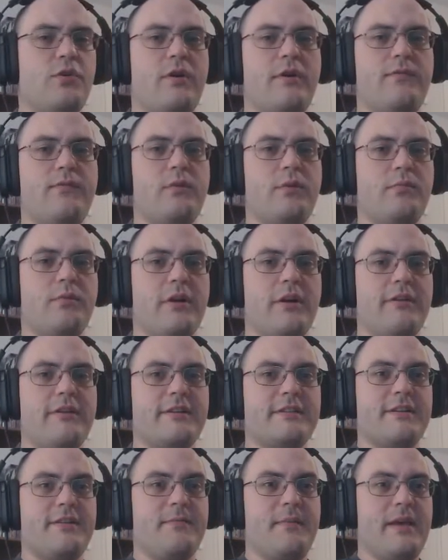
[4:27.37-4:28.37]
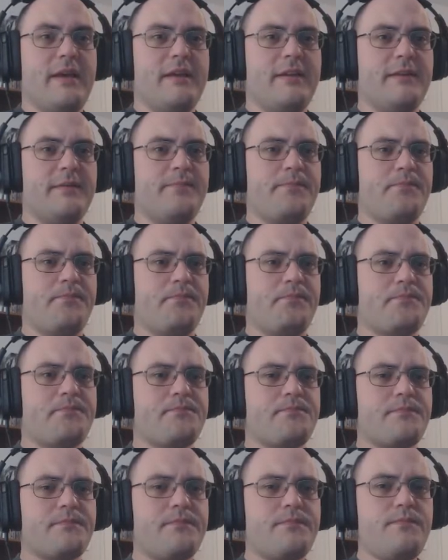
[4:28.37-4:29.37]
what progress I've made.
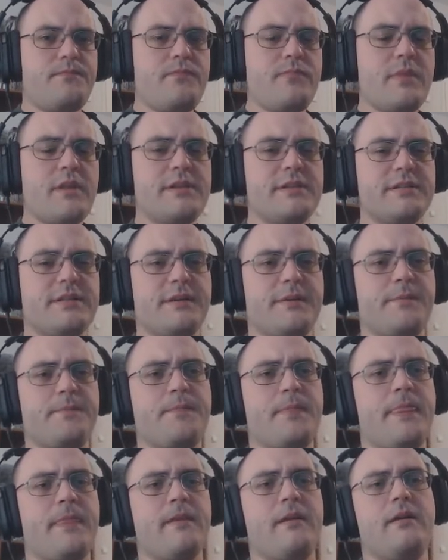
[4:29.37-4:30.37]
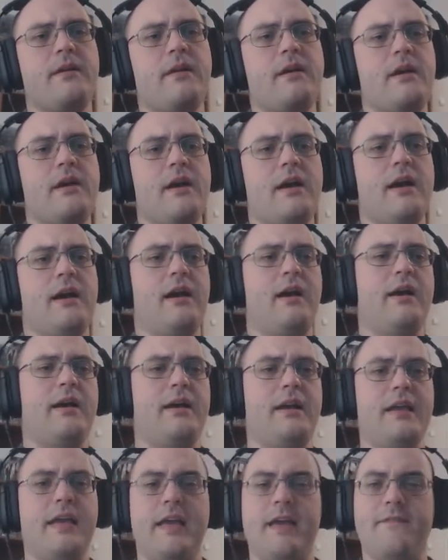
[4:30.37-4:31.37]
So
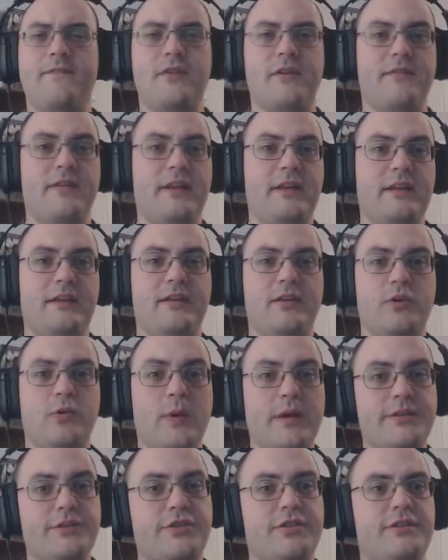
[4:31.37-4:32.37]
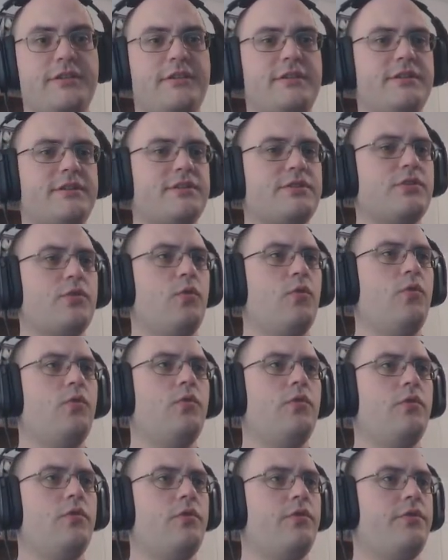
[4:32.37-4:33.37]
if you have any questions or